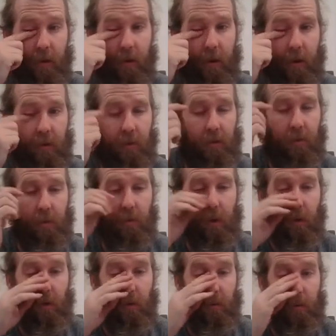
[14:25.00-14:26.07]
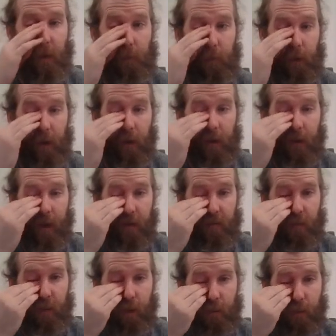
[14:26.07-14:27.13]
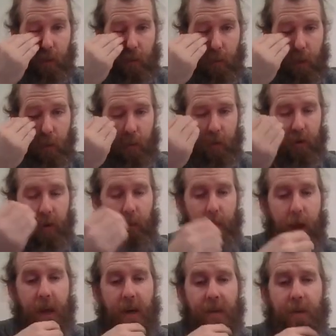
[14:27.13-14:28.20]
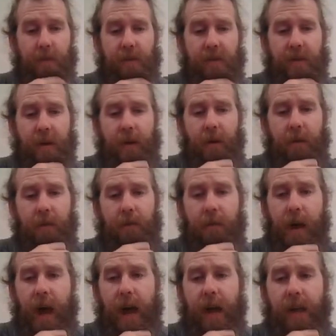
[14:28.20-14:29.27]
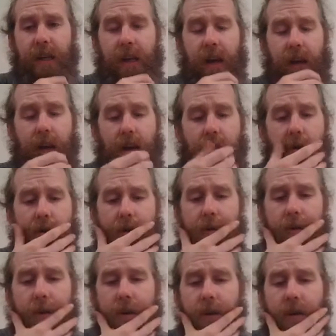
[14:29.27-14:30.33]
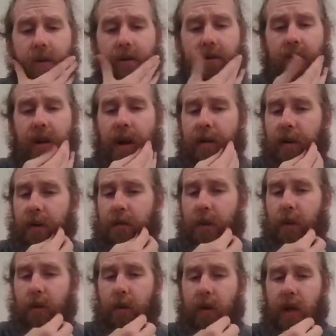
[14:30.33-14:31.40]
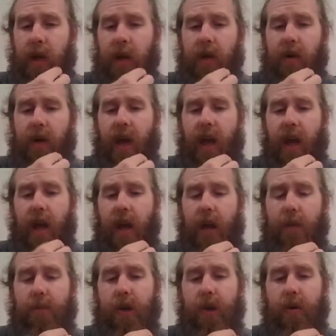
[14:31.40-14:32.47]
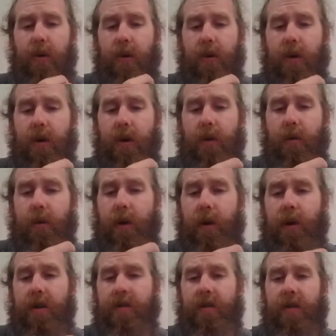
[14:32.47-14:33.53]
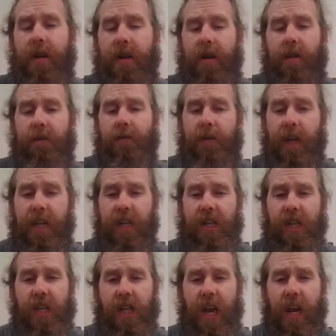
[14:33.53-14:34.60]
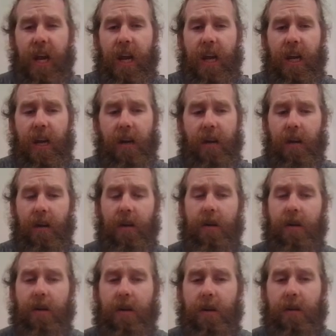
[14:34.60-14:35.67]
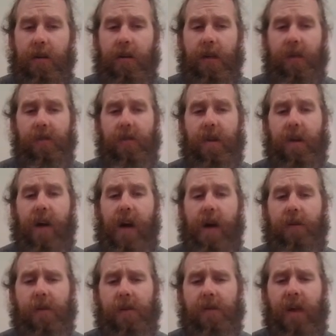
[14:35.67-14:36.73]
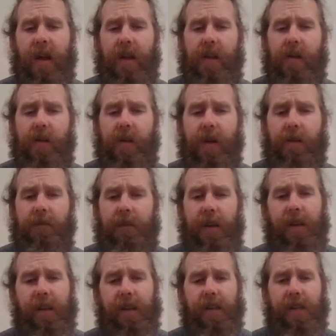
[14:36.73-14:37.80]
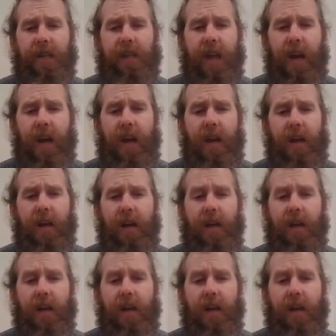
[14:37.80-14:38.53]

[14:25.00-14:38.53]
goes. We use memory. That's purple. Purple's gonna banish himself. Add yellow. So now we have purple, yellow, and blue. We got a set of Fiendish Chain. He's got a Cosmic Cyclone Our Fiendish Chain.